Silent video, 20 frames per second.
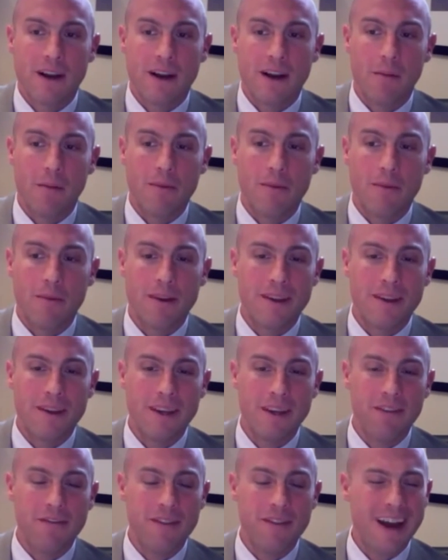How
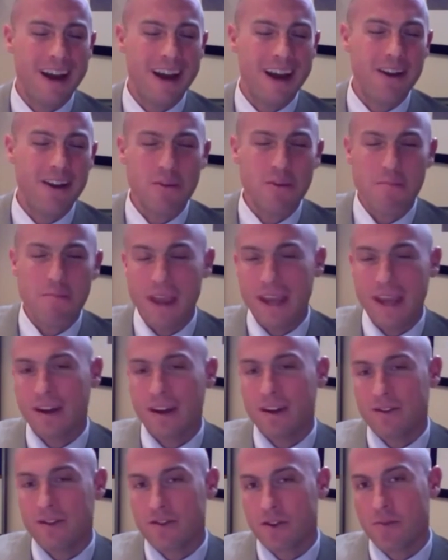do you
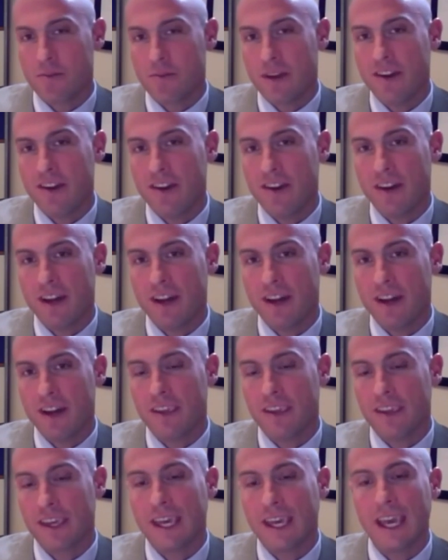make a determination
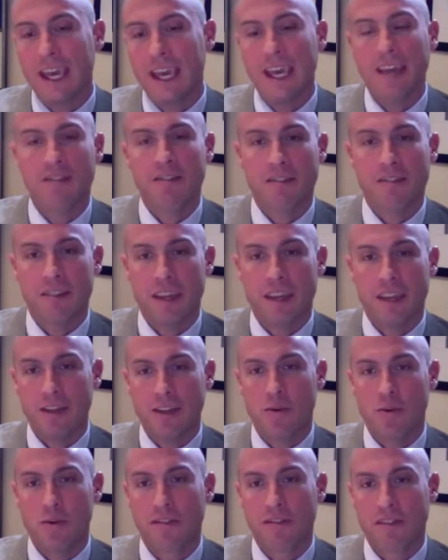as to the cases
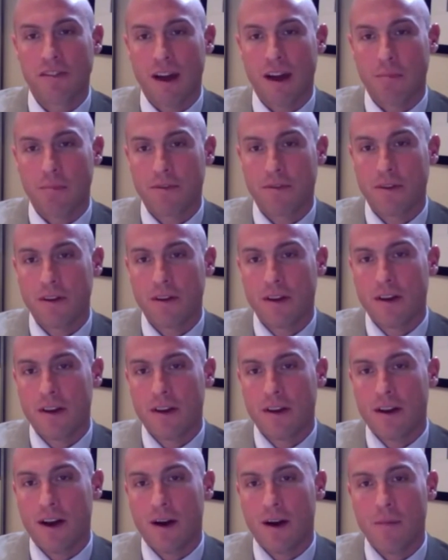that you accept?
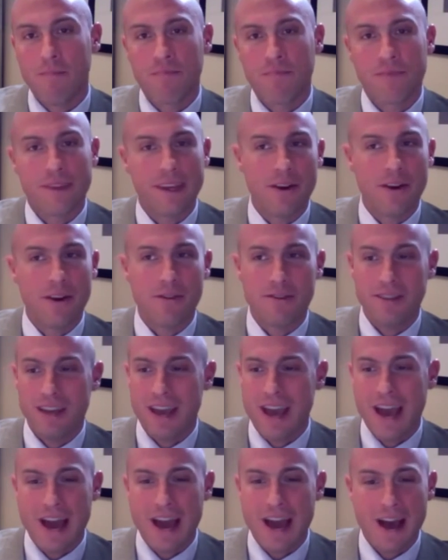
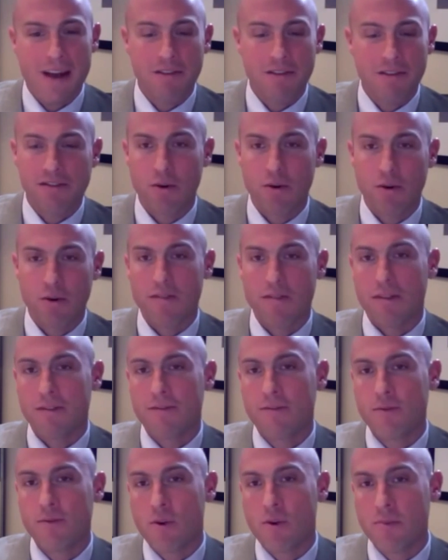Do you have a sort of
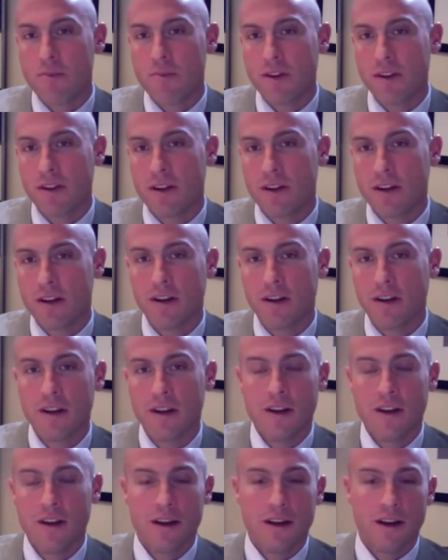a
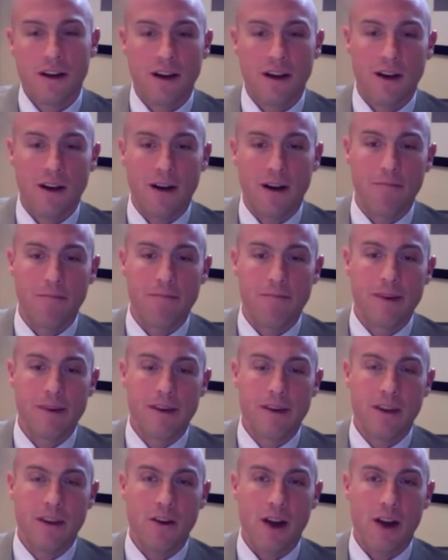formula?
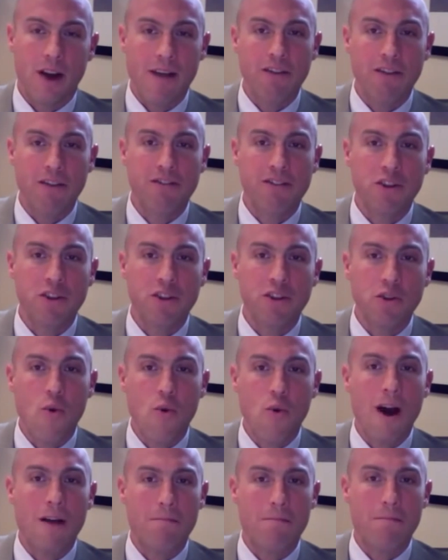Obviously
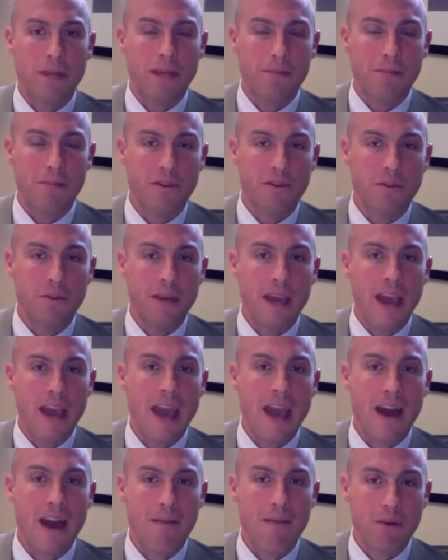you want people to be
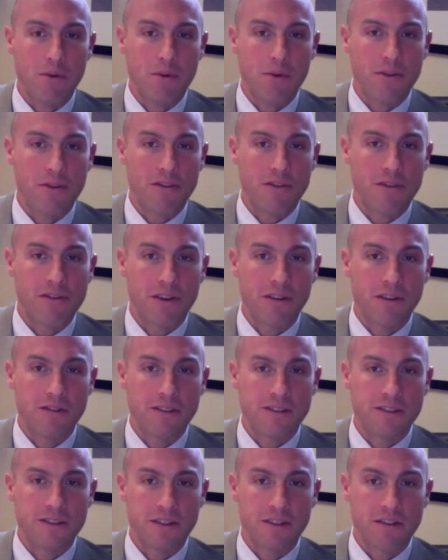happy with your
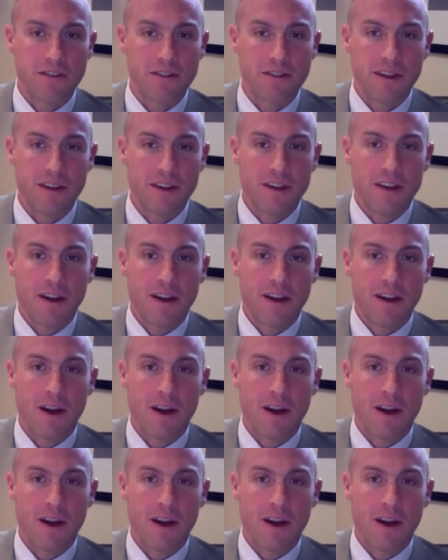services.